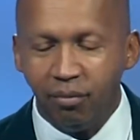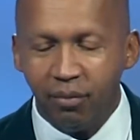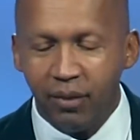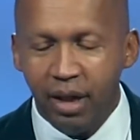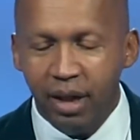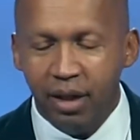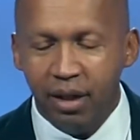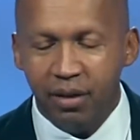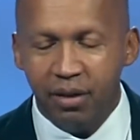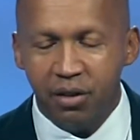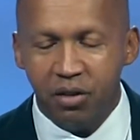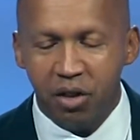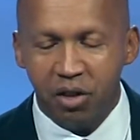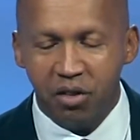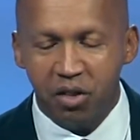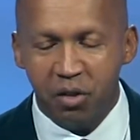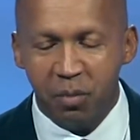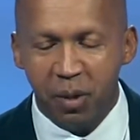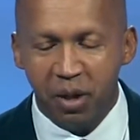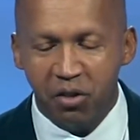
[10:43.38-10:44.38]
Uh, the
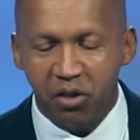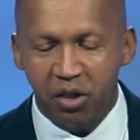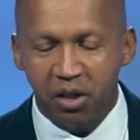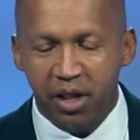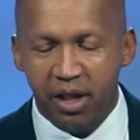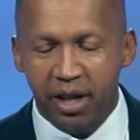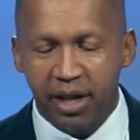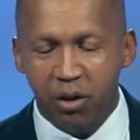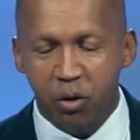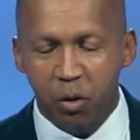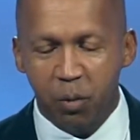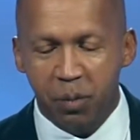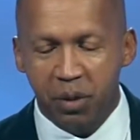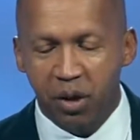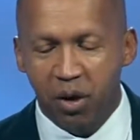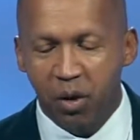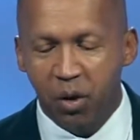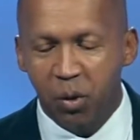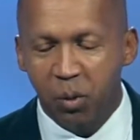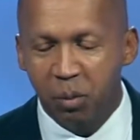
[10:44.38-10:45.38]
justice mentioned that I grew up in
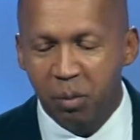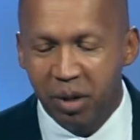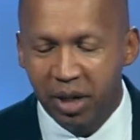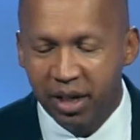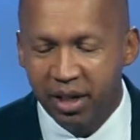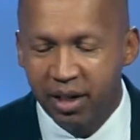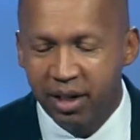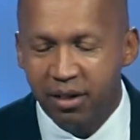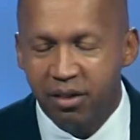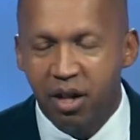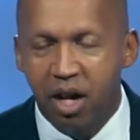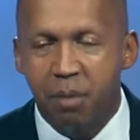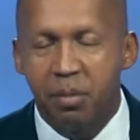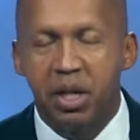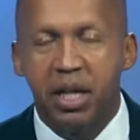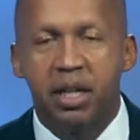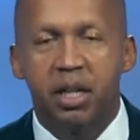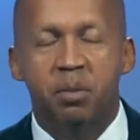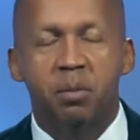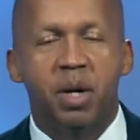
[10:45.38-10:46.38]
a home
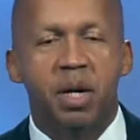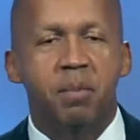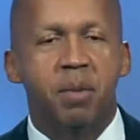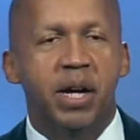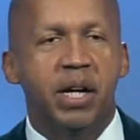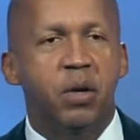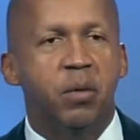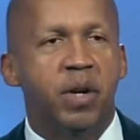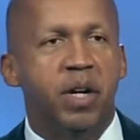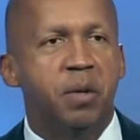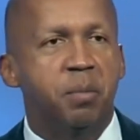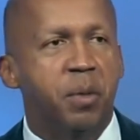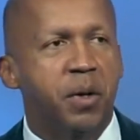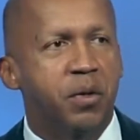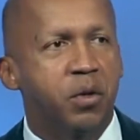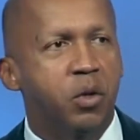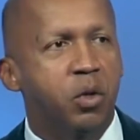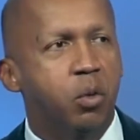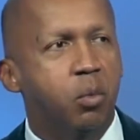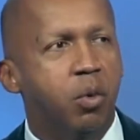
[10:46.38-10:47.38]
dominated by my
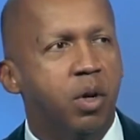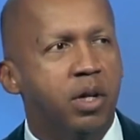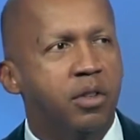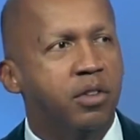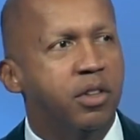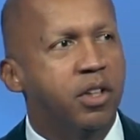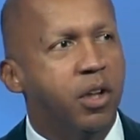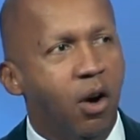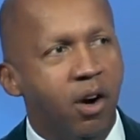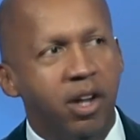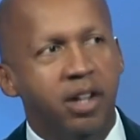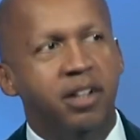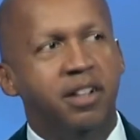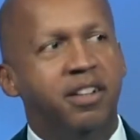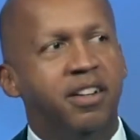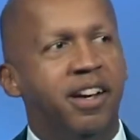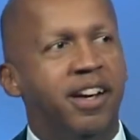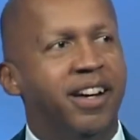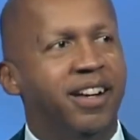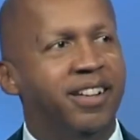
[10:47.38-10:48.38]
grandmother, who was the
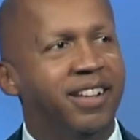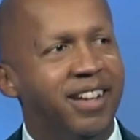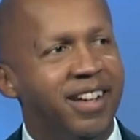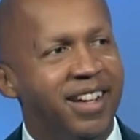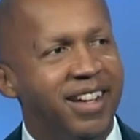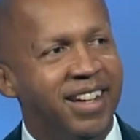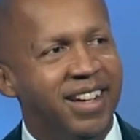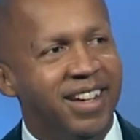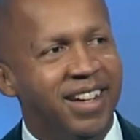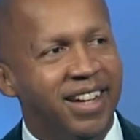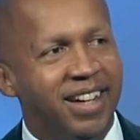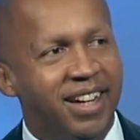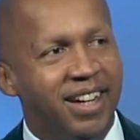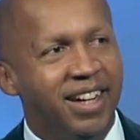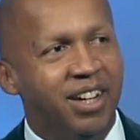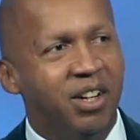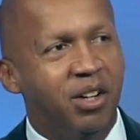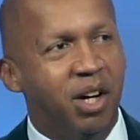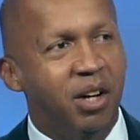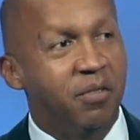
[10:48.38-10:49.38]
architect uh,
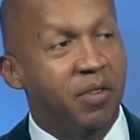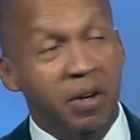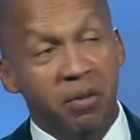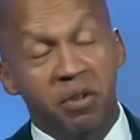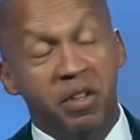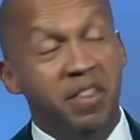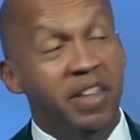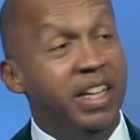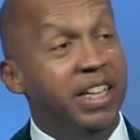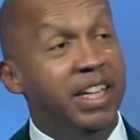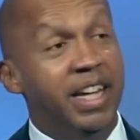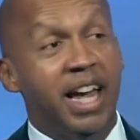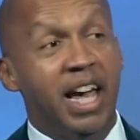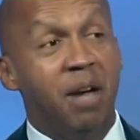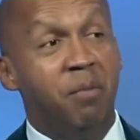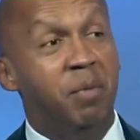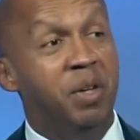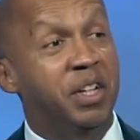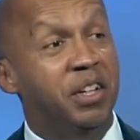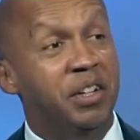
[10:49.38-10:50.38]
of everything that
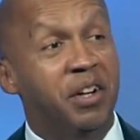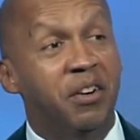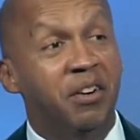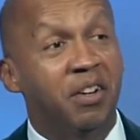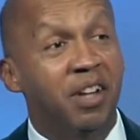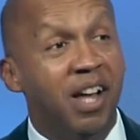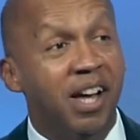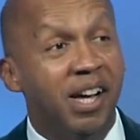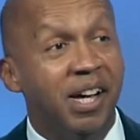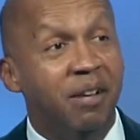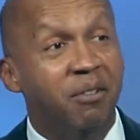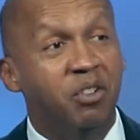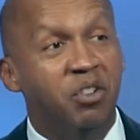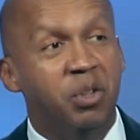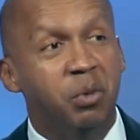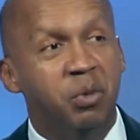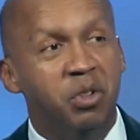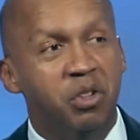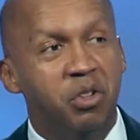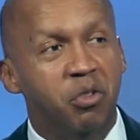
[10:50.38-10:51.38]
happened in our lives.
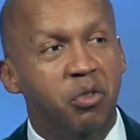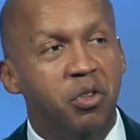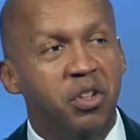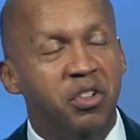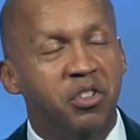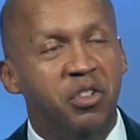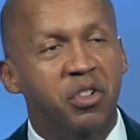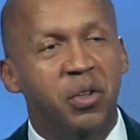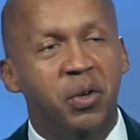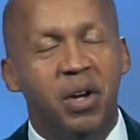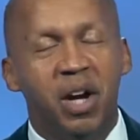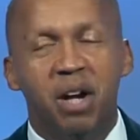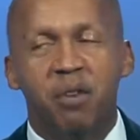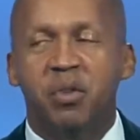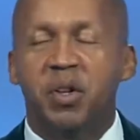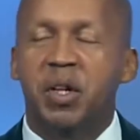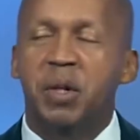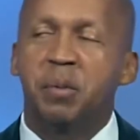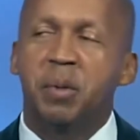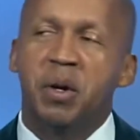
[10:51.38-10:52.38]
She was a traditional
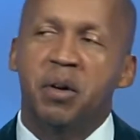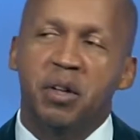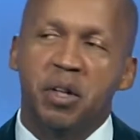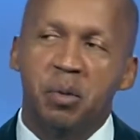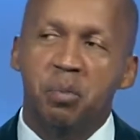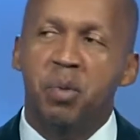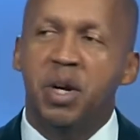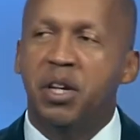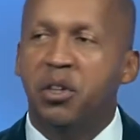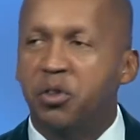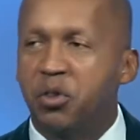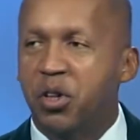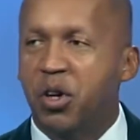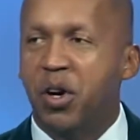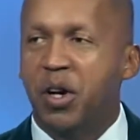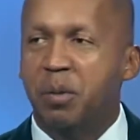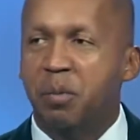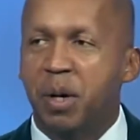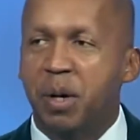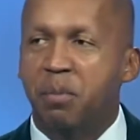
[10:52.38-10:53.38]
African American
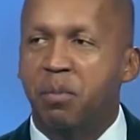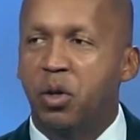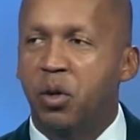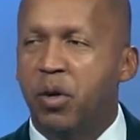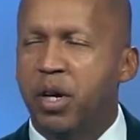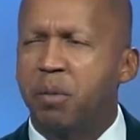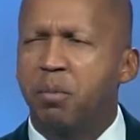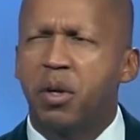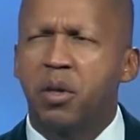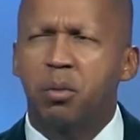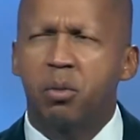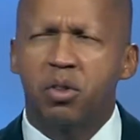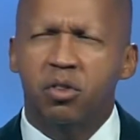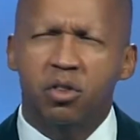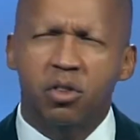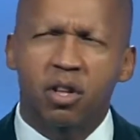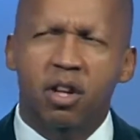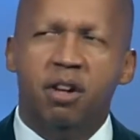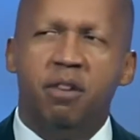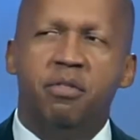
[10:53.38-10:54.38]
matriarch. My grandmother
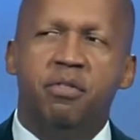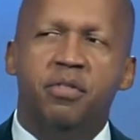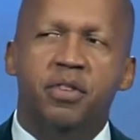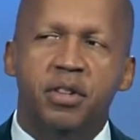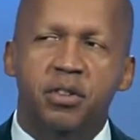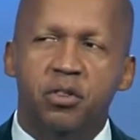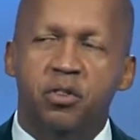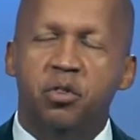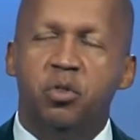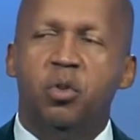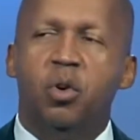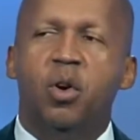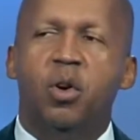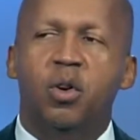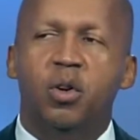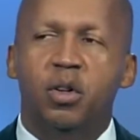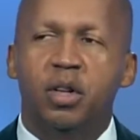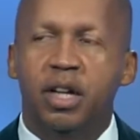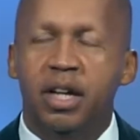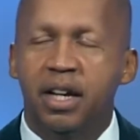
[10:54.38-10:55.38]
was tough and
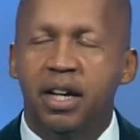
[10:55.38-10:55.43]
strong.